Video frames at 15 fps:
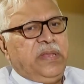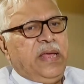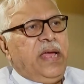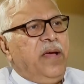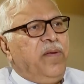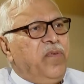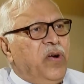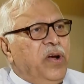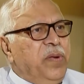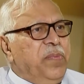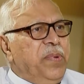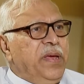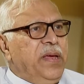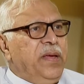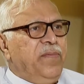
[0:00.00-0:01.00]
they avoid
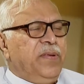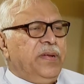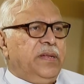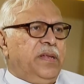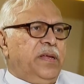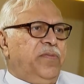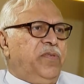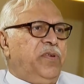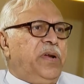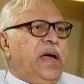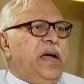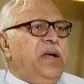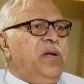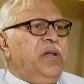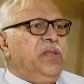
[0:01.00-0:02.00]
beef, and therefore
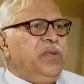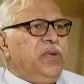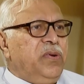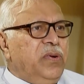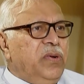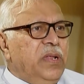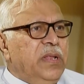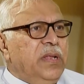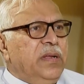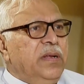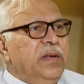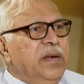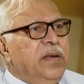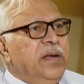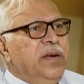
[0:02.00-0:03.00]
I also
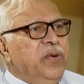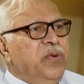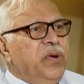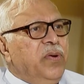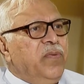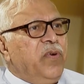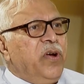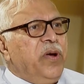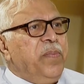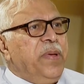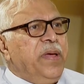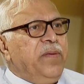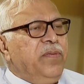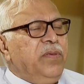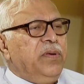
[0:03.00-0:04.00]
learn to avoid
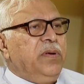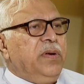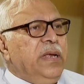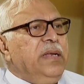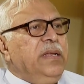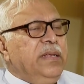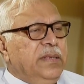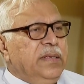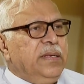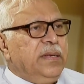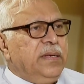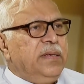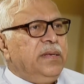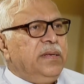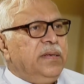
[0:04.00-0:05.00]
beef. So it is
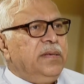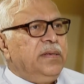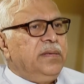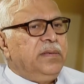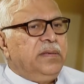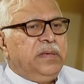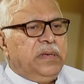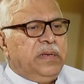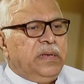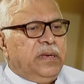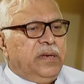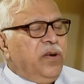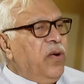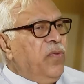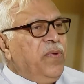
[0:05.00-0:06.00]

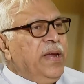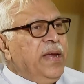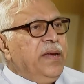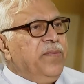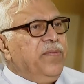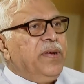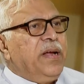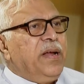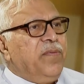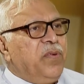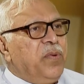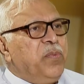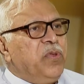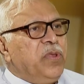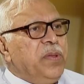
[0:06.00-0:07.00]
not very difficult
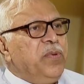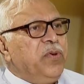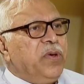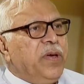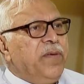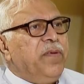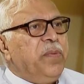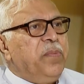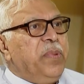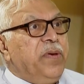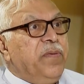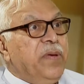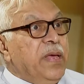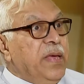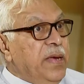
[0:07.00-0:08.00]
for Muslims to give up
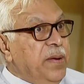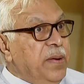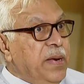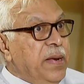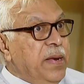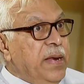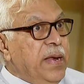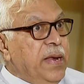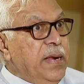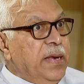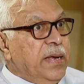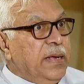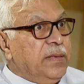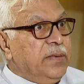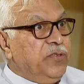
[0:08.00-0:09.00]
beef. In any
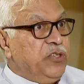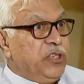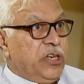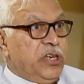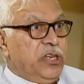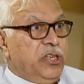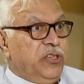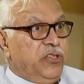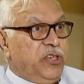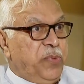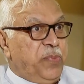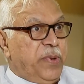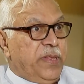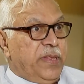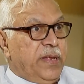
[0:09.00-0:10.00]
case, chicken is
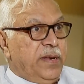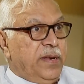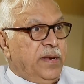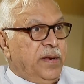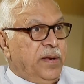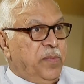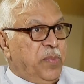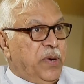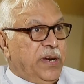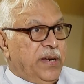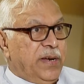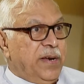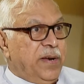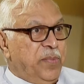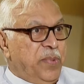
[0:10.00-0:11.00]
cheaper than
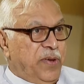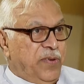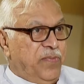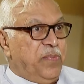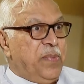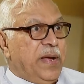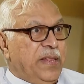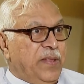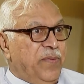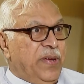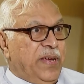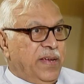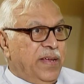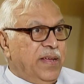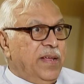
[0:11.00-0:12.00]
mutton beef, by the
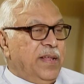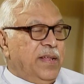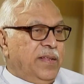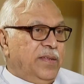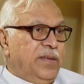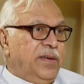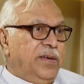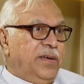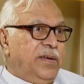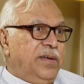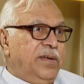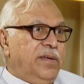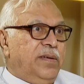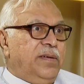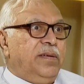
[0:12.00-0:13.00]
way.
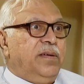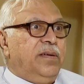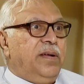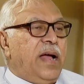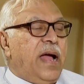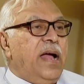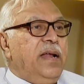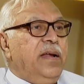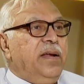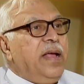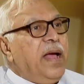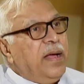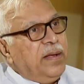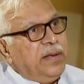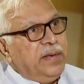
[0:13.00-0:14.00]
So, and
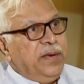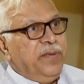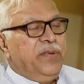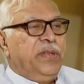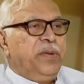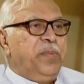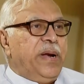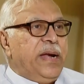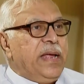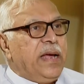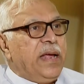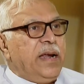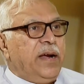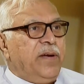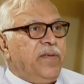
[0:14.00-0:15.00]
even the
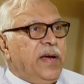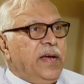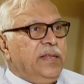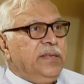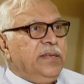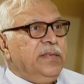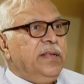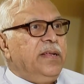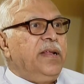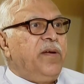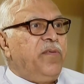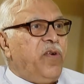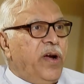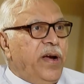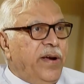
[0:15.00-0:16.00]
medical advice is that
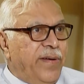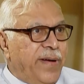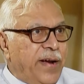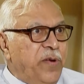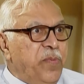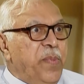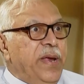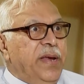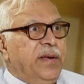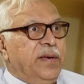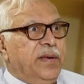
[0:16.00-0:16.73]
avoid red meat